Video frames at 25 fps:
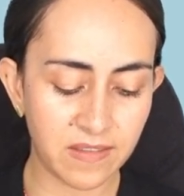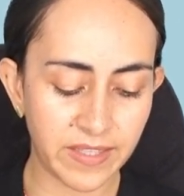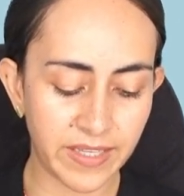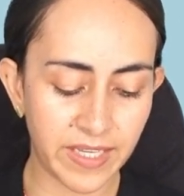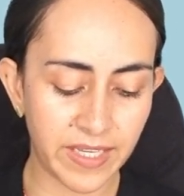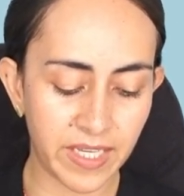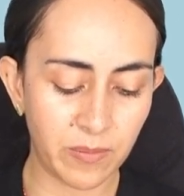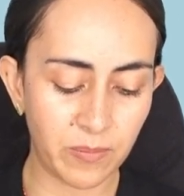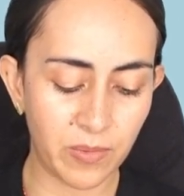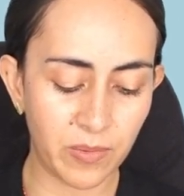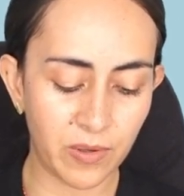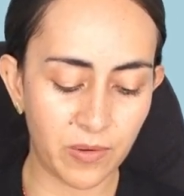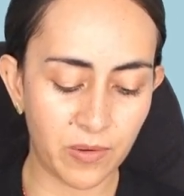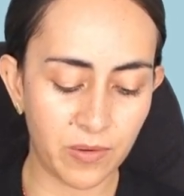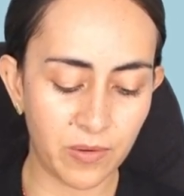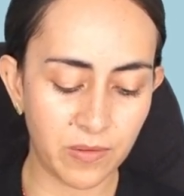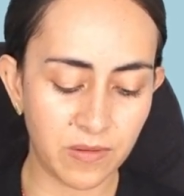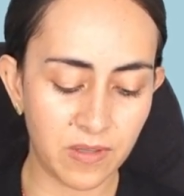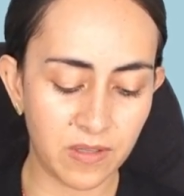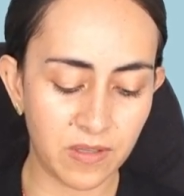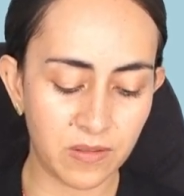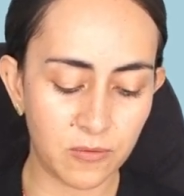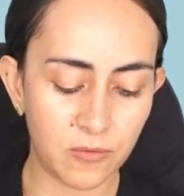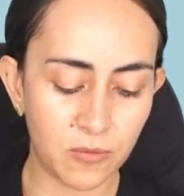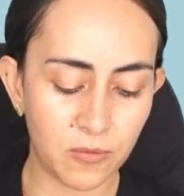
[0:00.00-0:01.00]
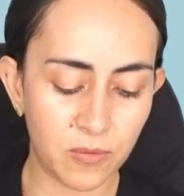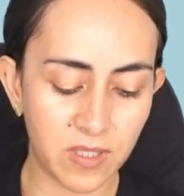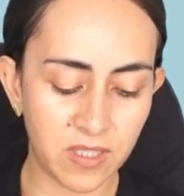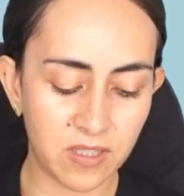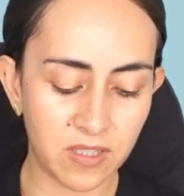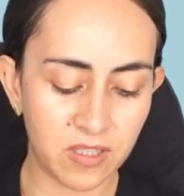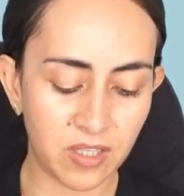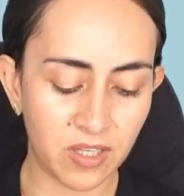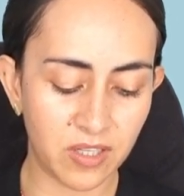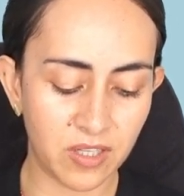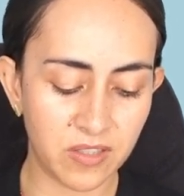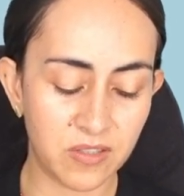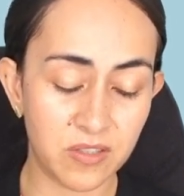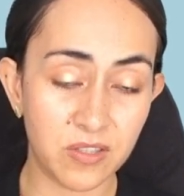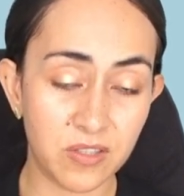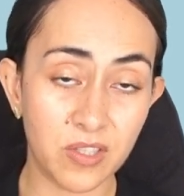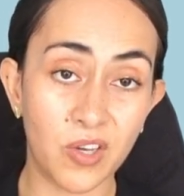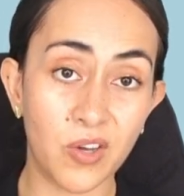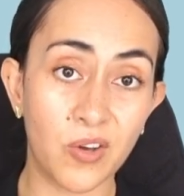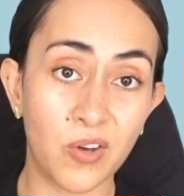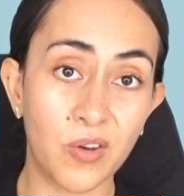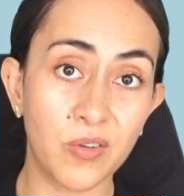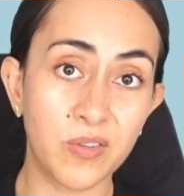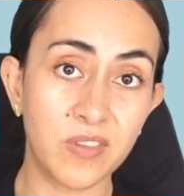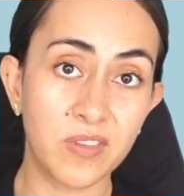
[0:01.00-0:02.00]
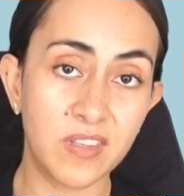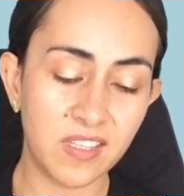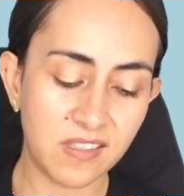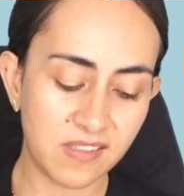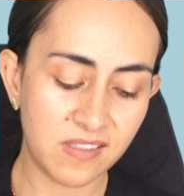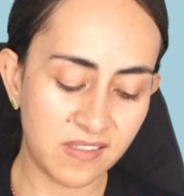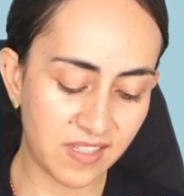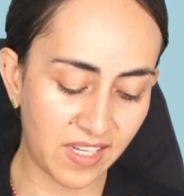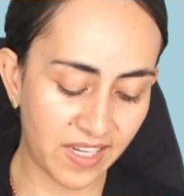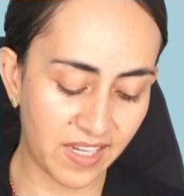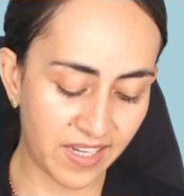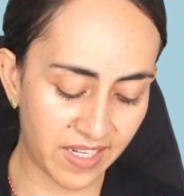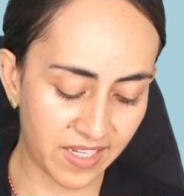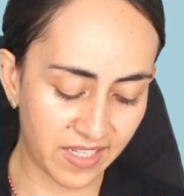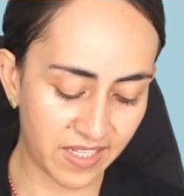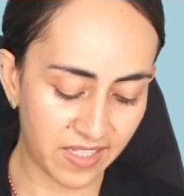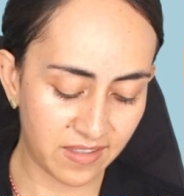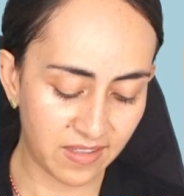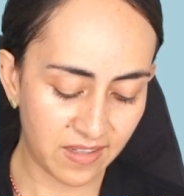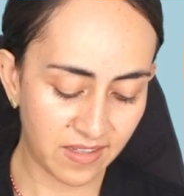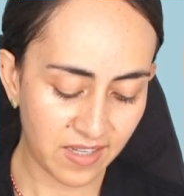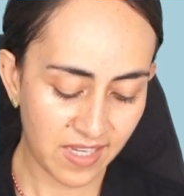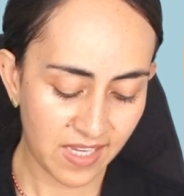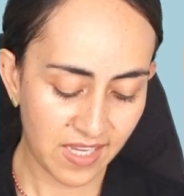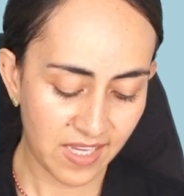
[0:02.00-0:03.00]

tap on the 3 dots on the side